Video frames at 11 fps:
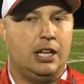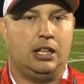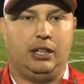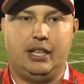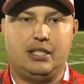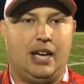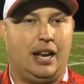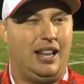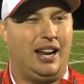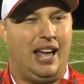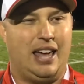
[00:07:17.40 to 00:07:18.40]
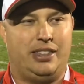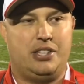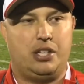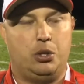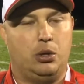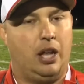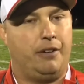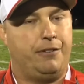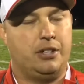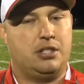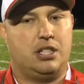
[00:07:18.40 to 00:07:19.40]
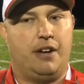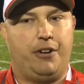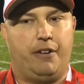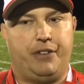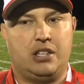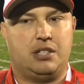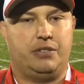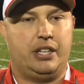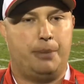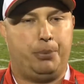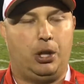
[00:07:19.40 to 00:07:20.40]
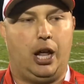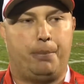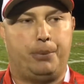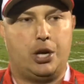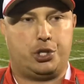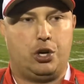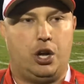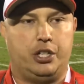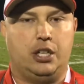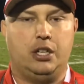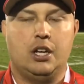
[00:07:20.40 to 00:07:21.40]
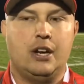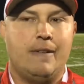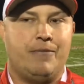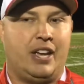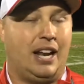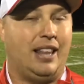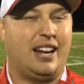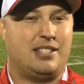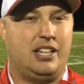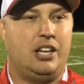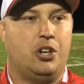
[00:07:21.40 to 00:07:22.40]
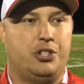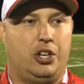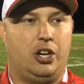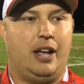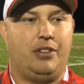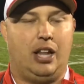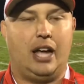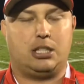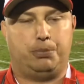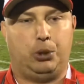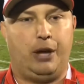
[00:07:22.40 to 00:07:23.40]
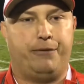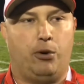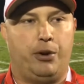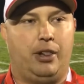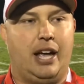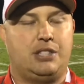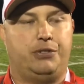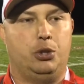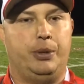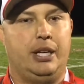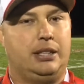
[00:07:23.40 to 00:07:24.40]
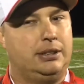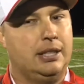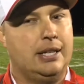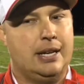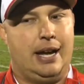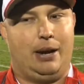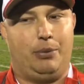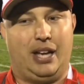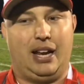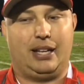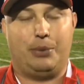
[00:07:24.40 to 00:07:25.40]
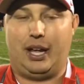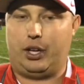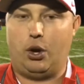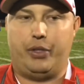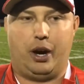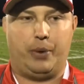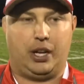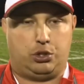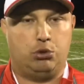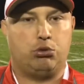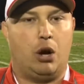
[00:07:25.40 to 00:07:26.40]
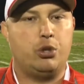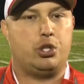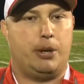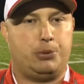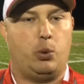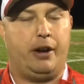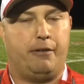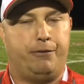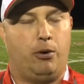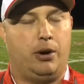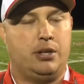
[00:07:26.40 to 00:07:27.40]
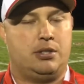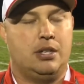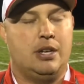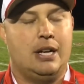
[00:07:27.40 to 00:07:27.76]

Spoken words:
Glidden's got a lot of athletes. They do a lot of fun stuff offensively. They put a lot of pressure on you. They got a lot of seniors. They're going to have a lot to play for the last few weeks, and we got to go there. We got 2 road trips waiting for us.